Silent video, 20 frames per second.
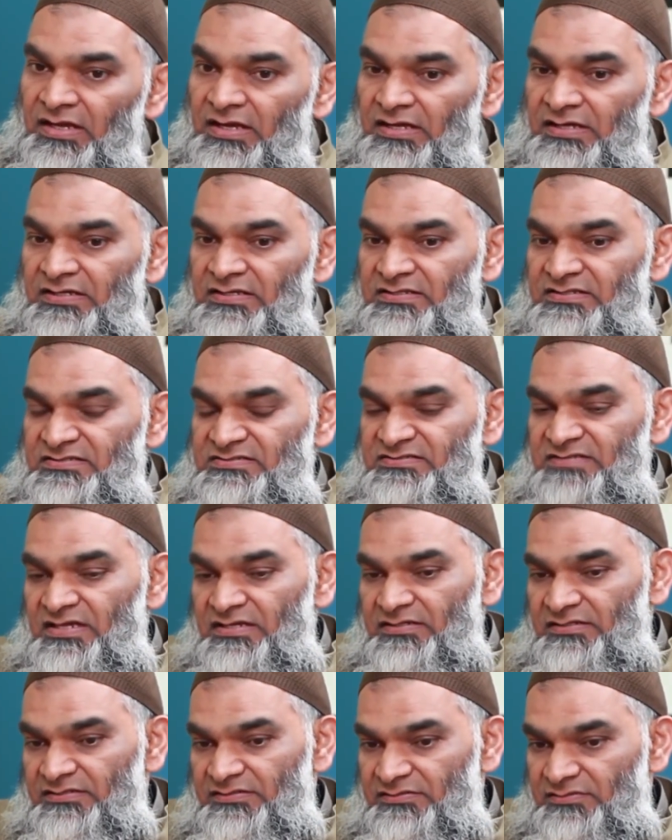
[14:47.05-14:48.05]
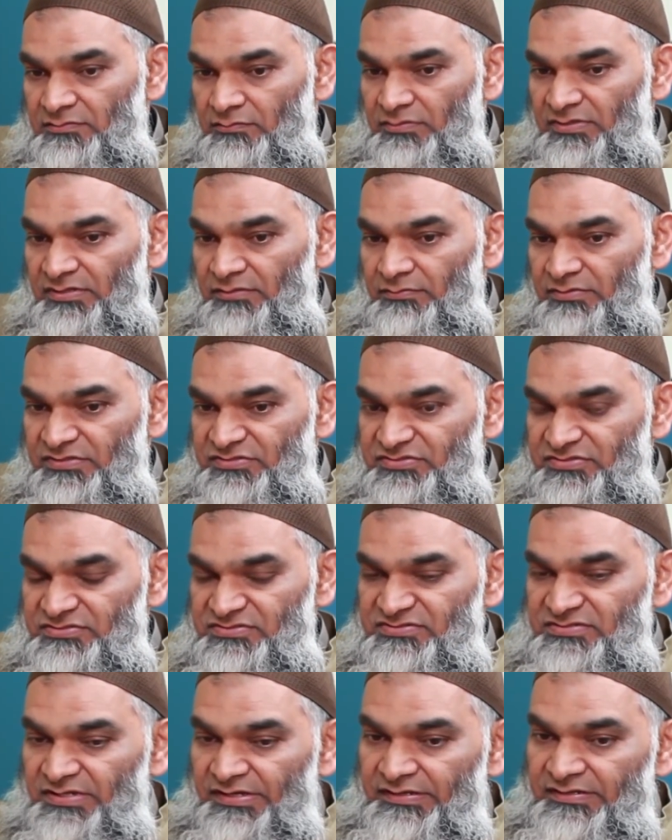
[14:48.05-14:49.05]
Uh, second, we, we
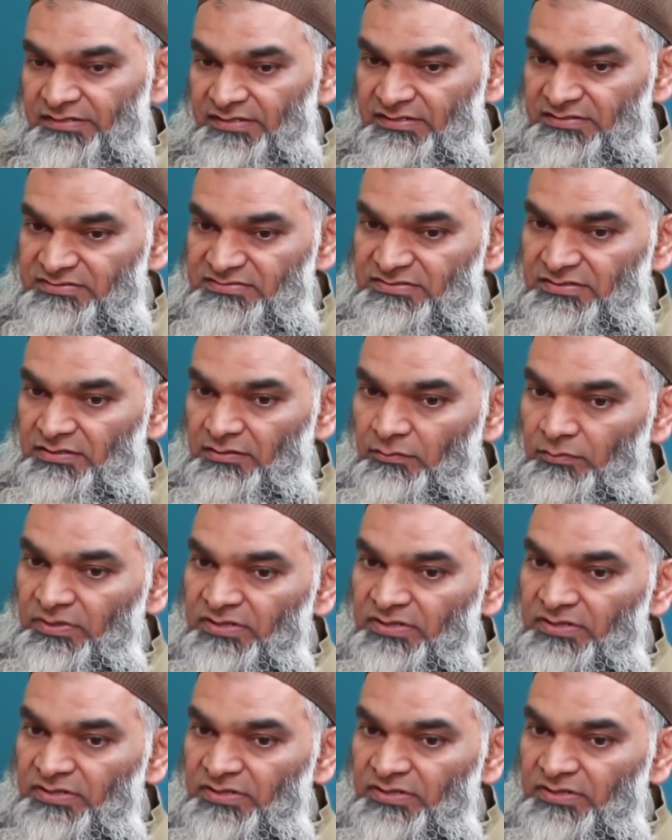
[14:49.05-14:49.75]
should say that uh,